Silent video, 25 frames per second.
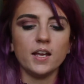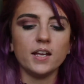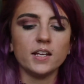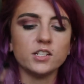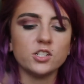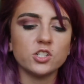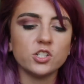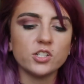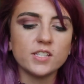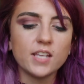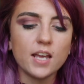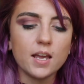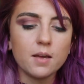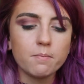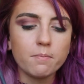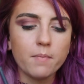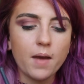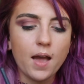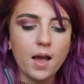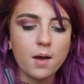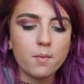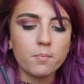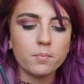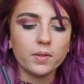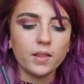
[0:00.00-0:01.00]
It's just a
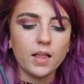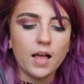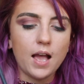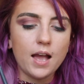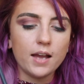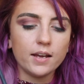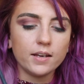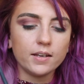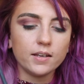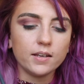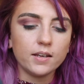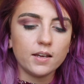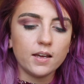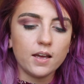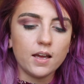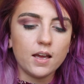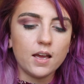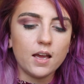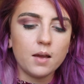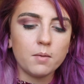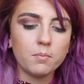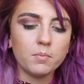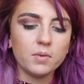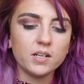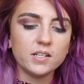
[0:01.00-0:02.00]
matte black.
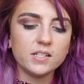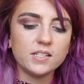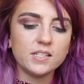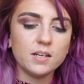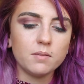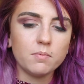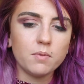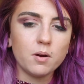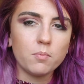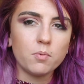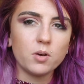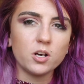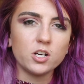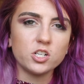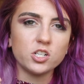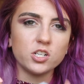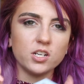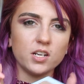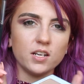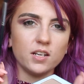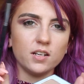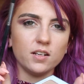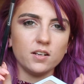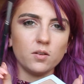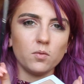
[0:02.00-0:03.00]
I'm going to dip my brush
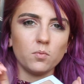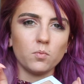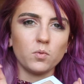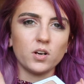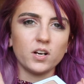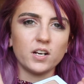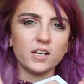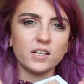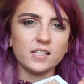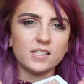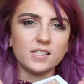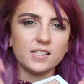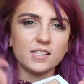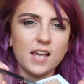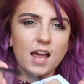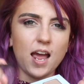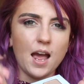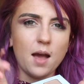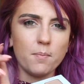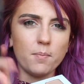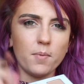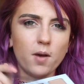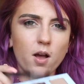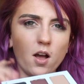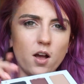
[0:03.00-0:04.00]
in, and we're going to
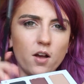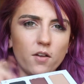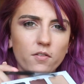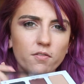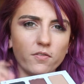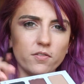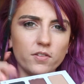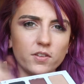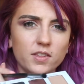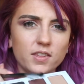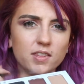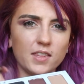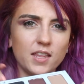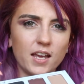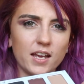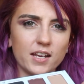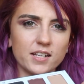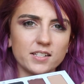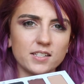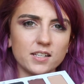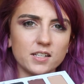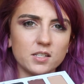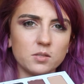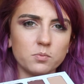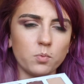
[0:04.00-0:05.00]
tap off the
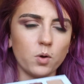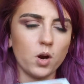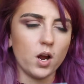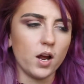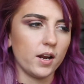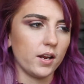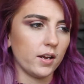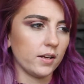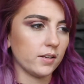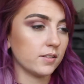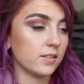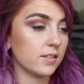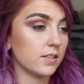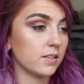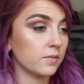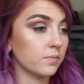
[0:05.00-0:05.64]
excess product.